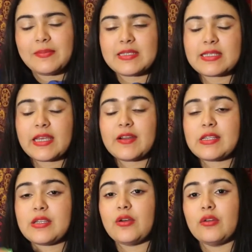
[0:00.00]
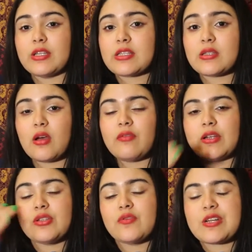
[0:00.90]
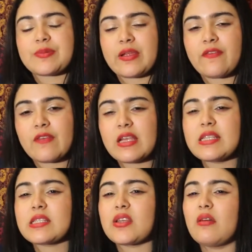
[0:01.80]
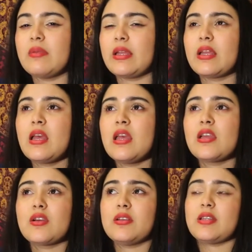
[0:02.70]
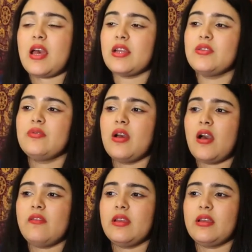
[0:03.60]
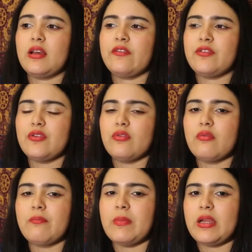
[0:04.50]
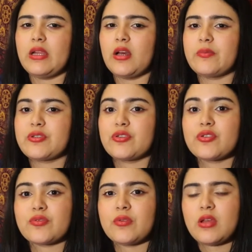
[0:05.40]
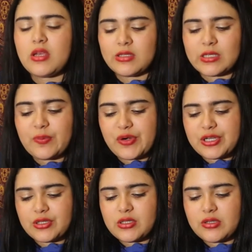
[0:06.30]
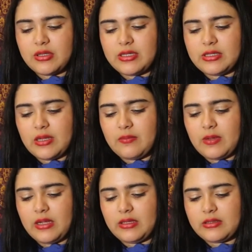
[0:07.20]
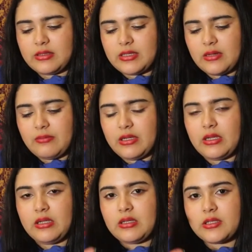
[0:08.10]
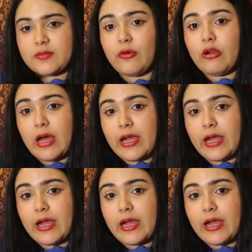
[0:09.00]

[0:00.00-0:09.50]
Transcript: mascaras and all that stuff, like to wash my face. So I'm like, because I do have like a few makeup subscriptions, so they send me small